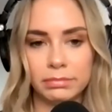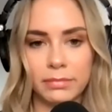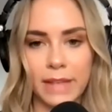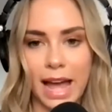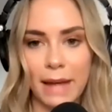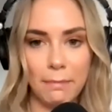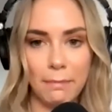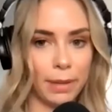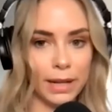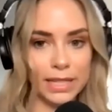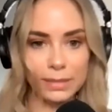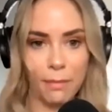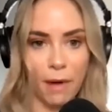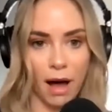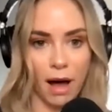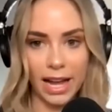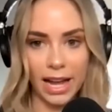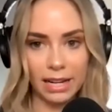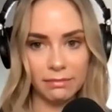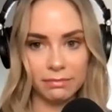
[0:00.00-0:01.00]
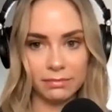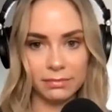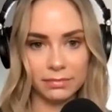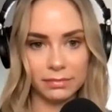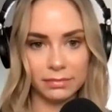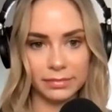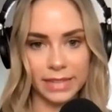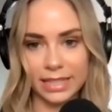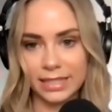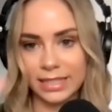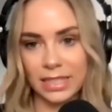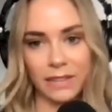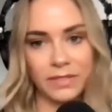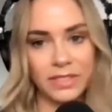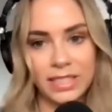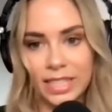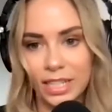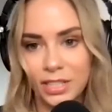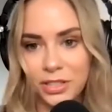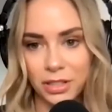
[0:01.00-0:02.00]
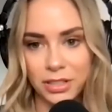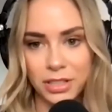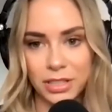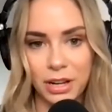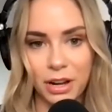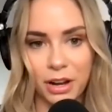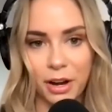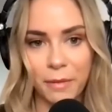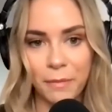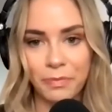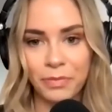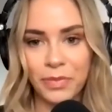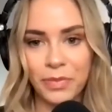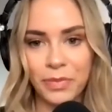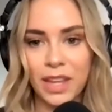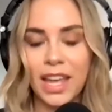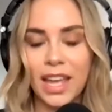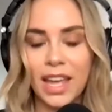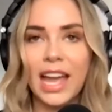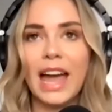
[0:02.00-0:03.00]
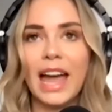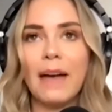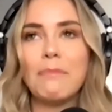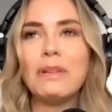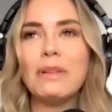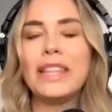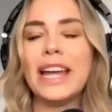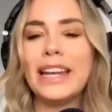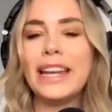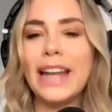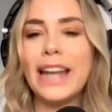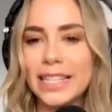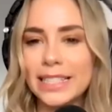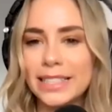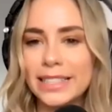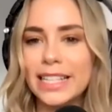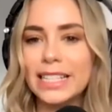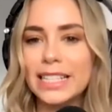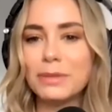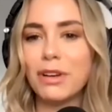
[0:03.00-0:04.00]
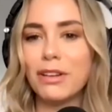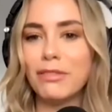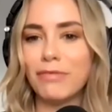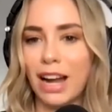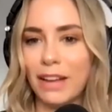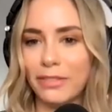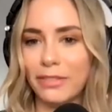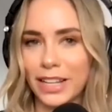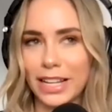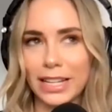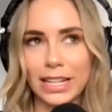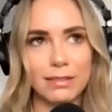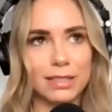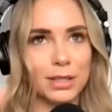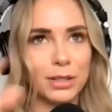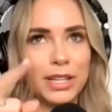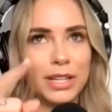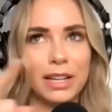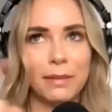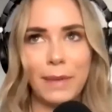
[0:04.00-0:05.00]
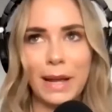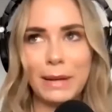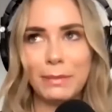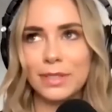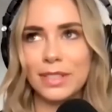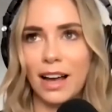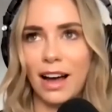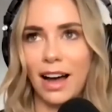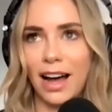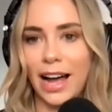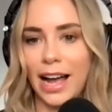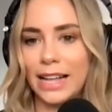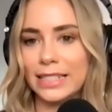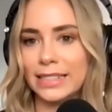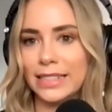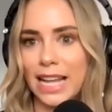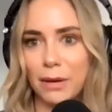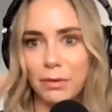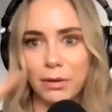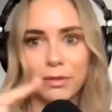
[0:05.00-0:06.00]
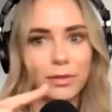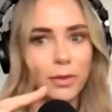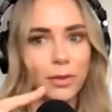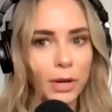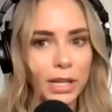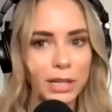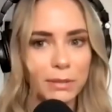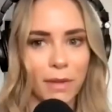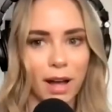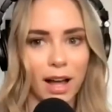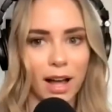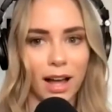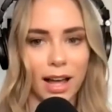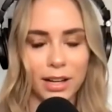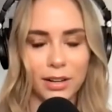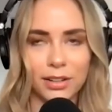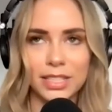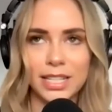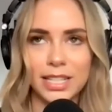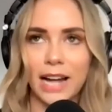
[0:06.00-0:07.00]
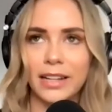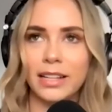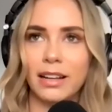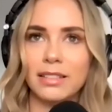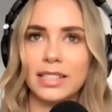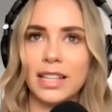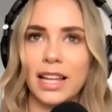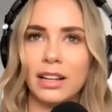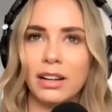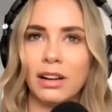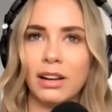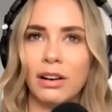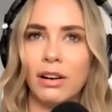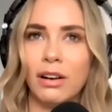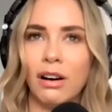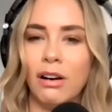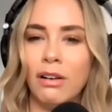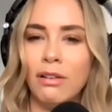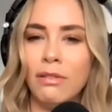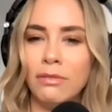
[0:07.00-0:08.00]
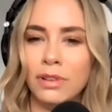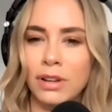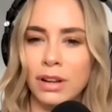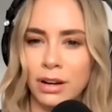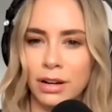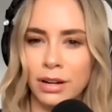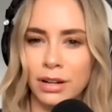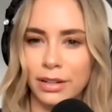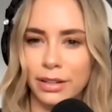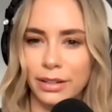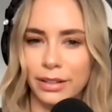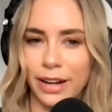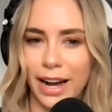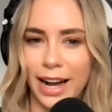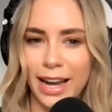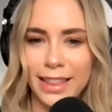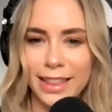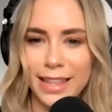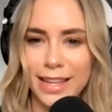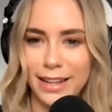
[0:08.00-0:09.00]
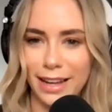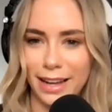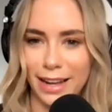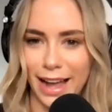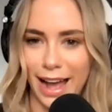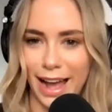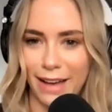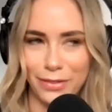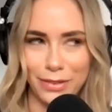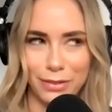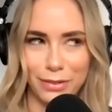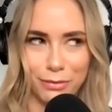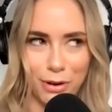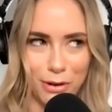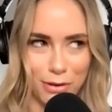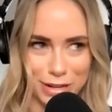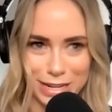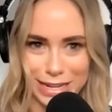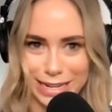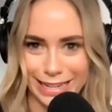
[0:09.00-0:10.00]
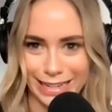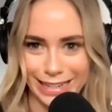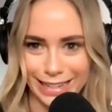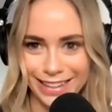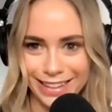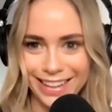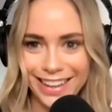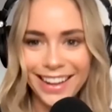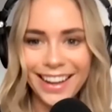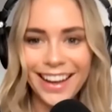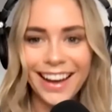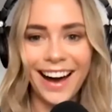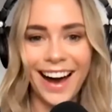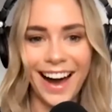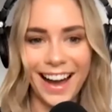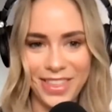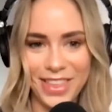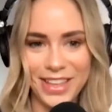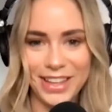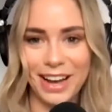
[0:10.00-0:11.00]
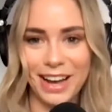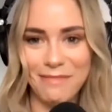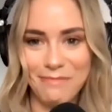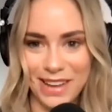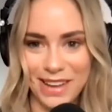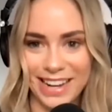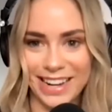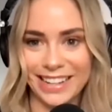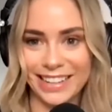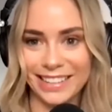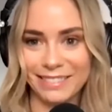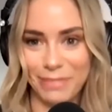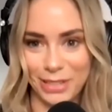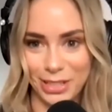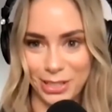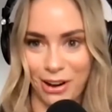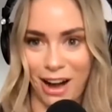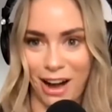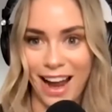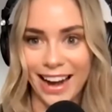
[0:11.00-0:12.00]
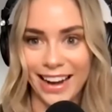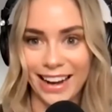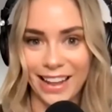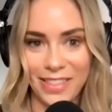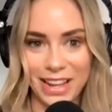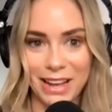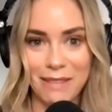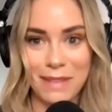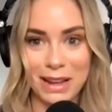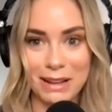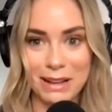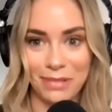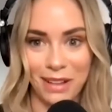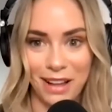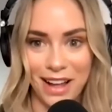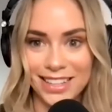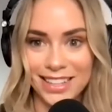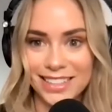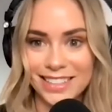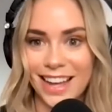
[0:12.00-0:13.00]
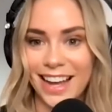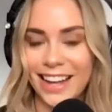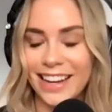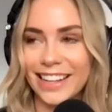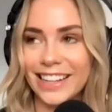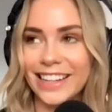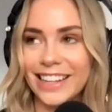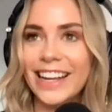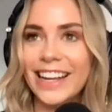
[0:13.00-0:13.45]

And plus mine, that's enough to send Johnson home. But then as things were unraveling and I was looking at people's eyes and they were avoiding my eye contact, I was like, oh no, I think I have it wrong here. I think I'm being betrayed. I think I'm being blindsided.